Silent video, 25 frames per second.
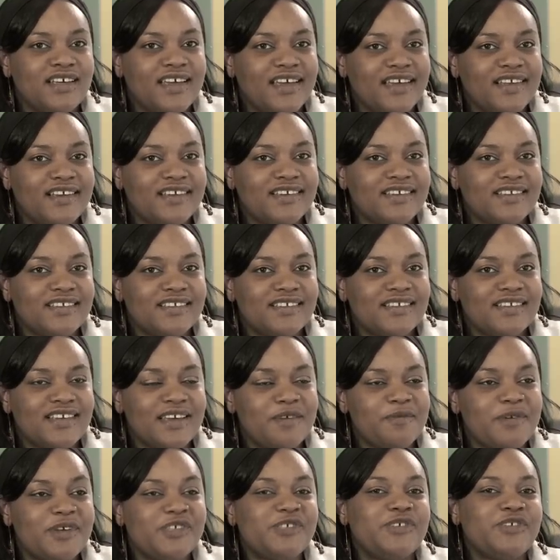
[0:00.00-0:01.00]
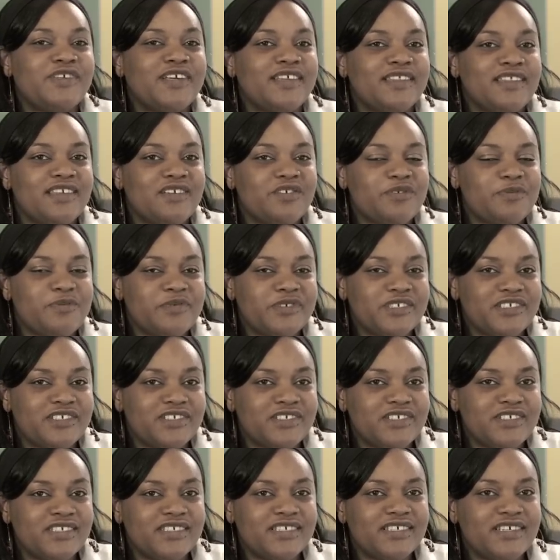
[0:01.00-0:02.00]
and I managed to get that
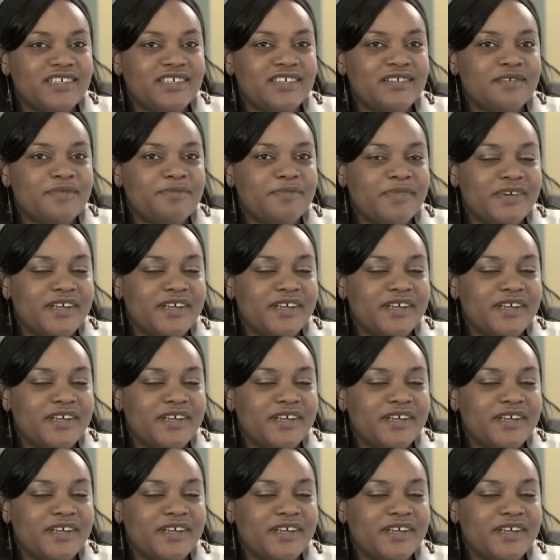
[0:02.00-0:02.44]
opportunity